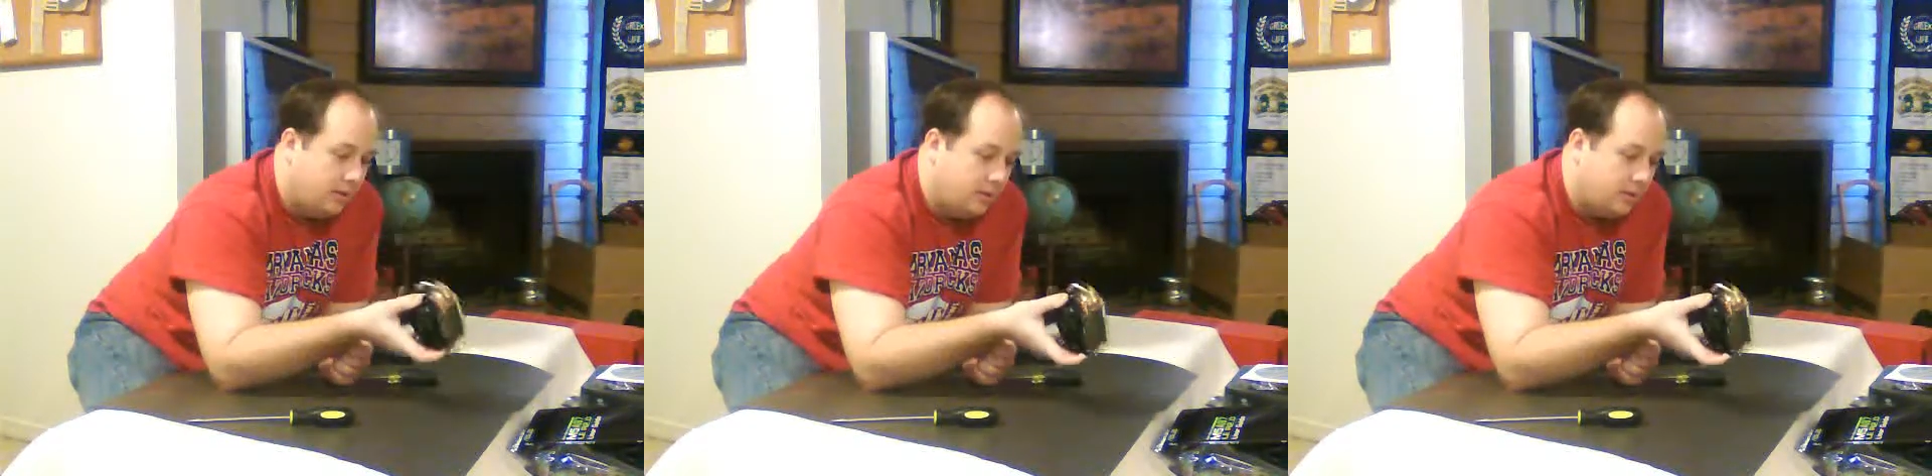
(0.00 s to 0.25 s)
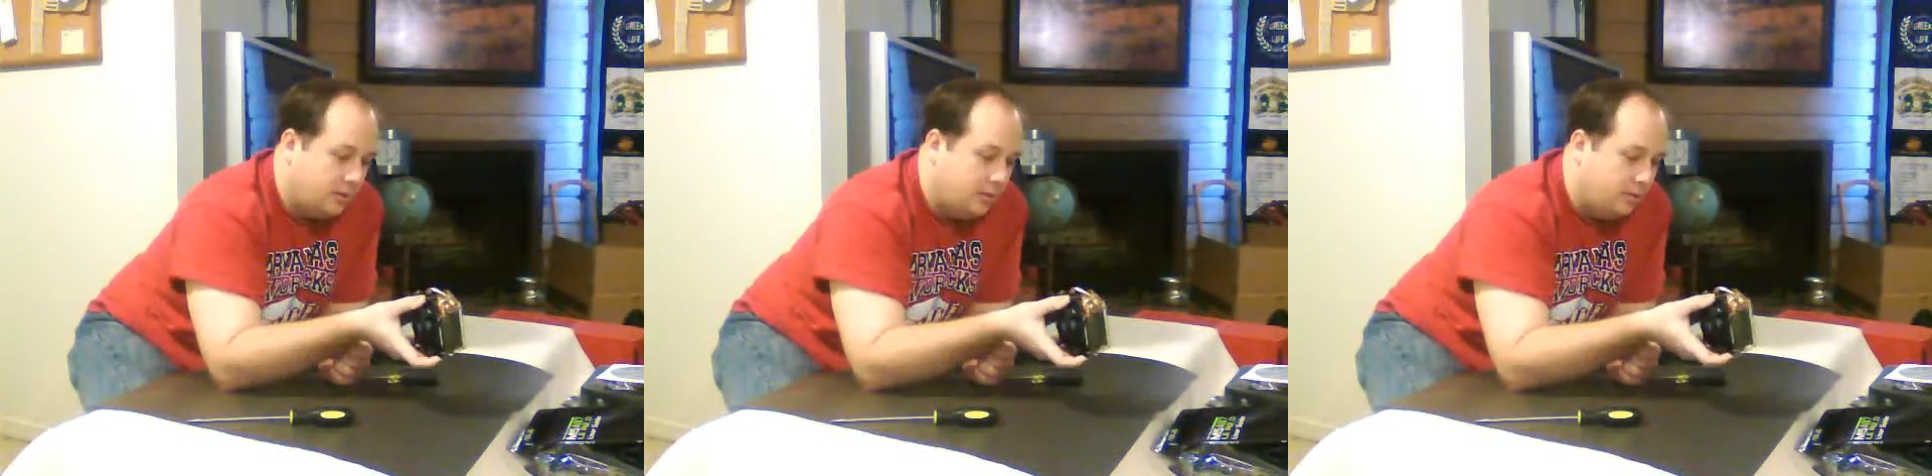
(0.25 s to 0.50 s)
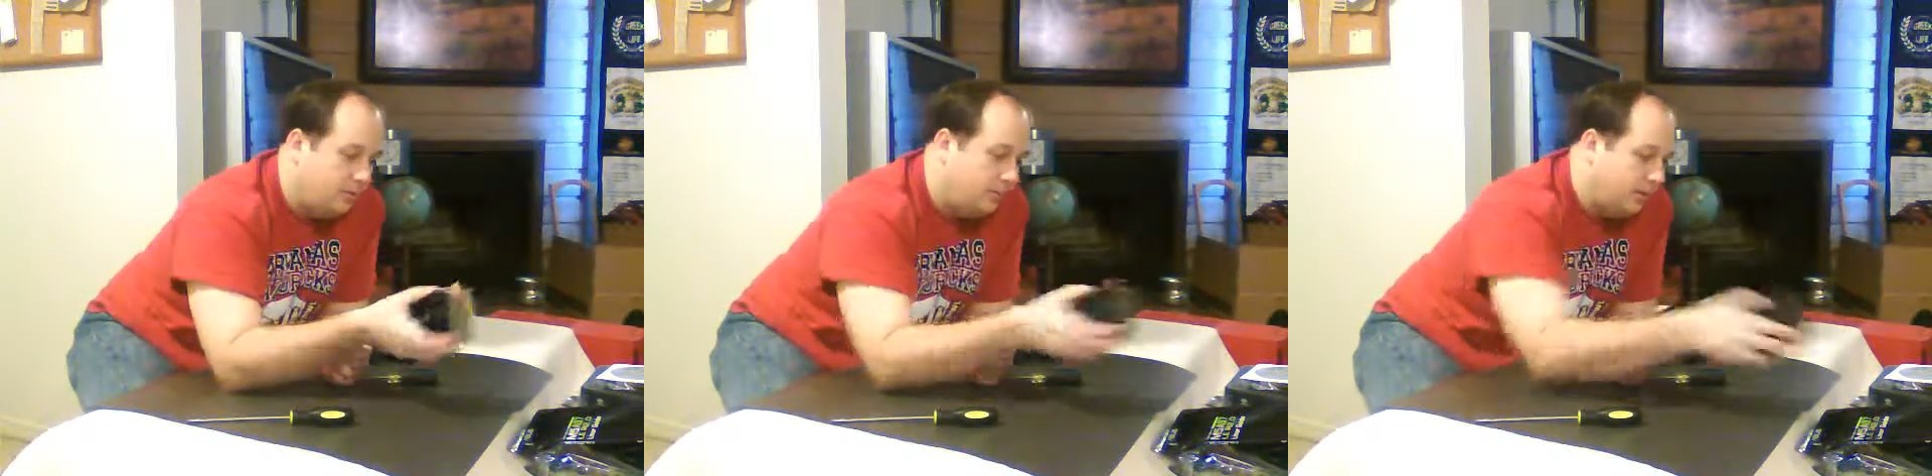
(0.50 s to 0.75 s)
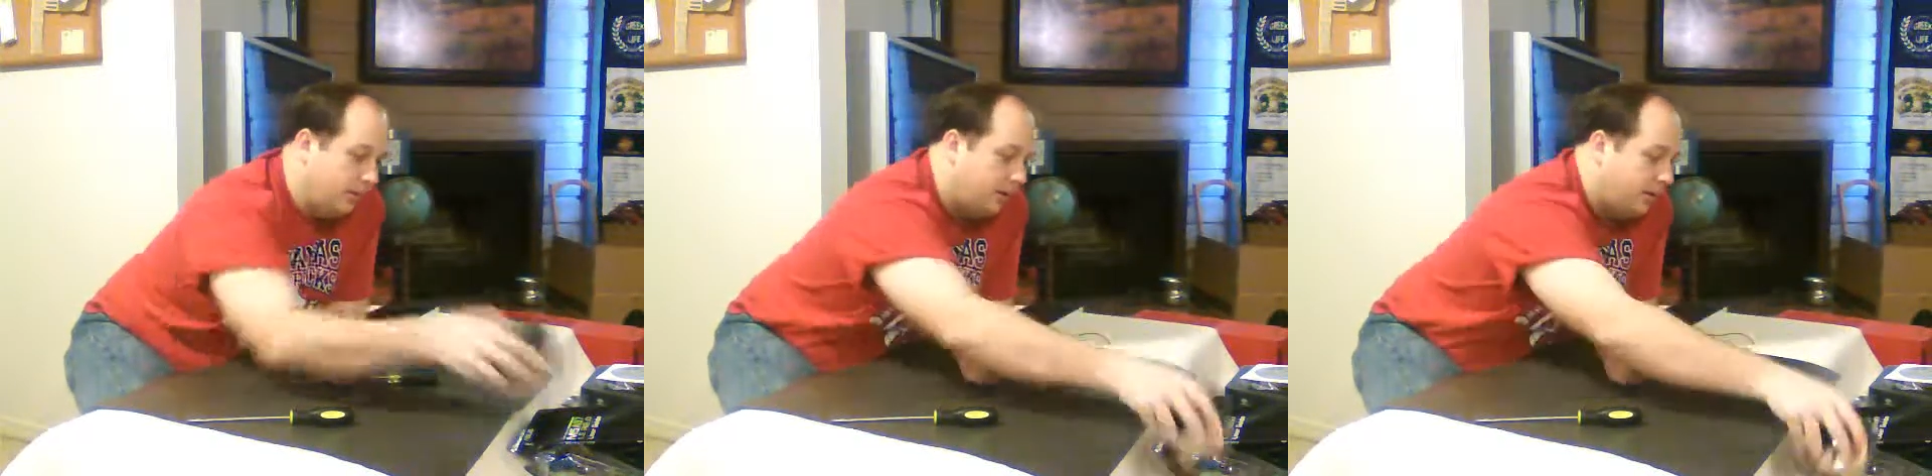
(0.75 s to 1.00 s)
CPU
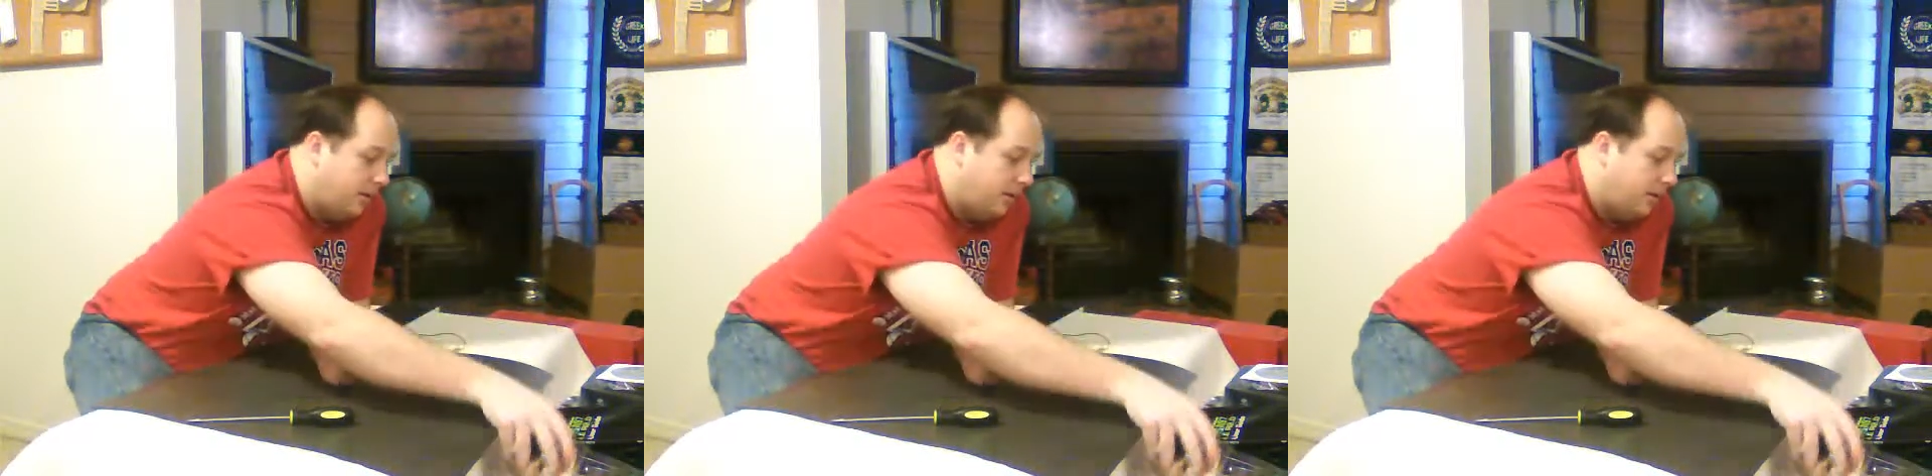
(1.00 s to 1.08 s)
fan